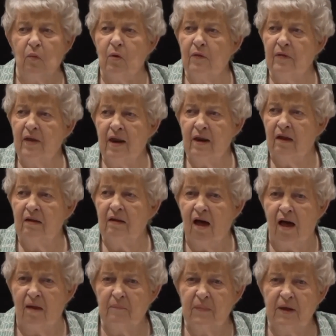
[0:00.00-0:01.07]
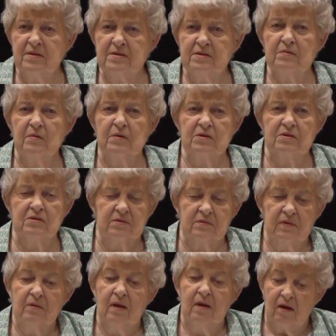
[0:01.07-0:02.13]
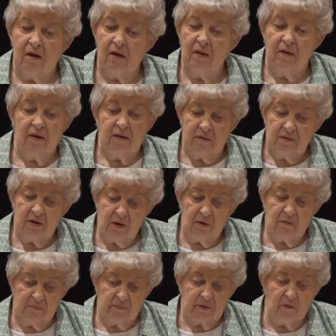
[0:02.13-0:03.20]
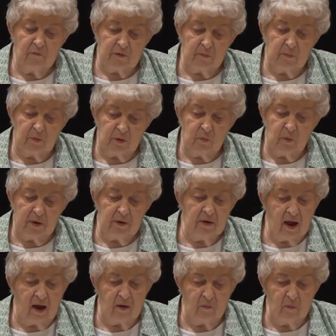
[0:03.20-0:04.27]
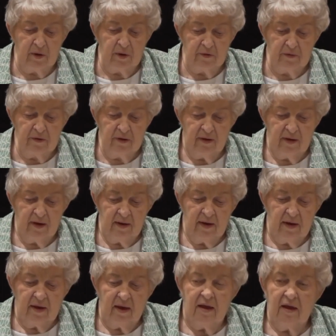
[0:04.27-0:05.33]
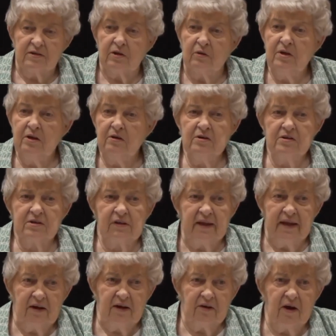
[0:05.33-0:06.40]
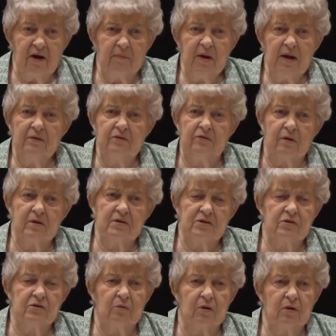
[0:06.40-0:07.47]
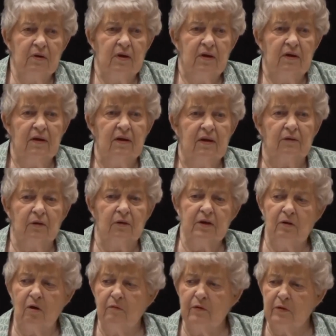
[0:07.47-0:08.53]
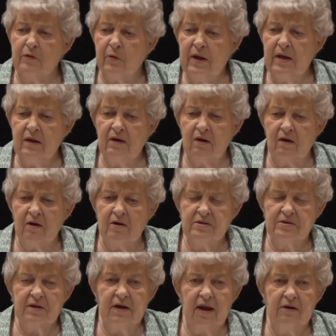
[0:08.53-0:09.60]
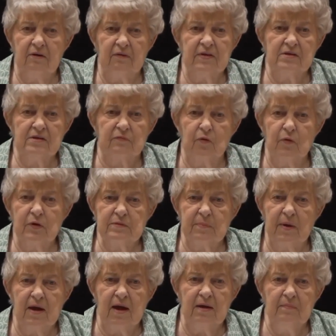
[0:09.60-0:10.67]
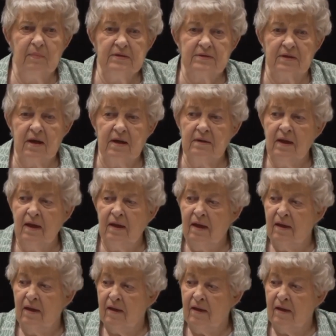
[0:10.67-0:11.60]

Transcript: I wore that a lot because it was, you know, comfortable to wear in hot weather. So years later, I'm in a drugstore looking over greeting cards, and I hear this voice behind me saying,